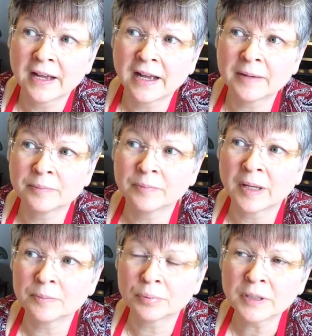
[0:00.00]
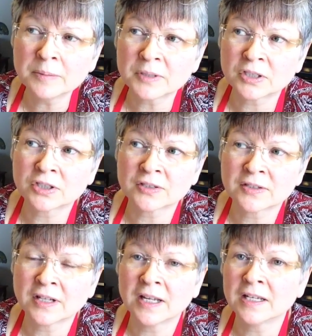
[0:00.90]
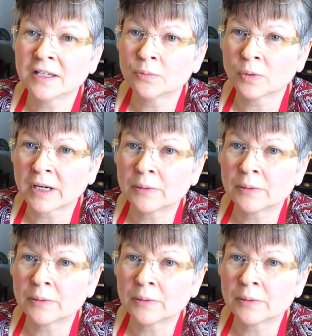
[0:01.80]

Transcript: I'm pretty much just taking what I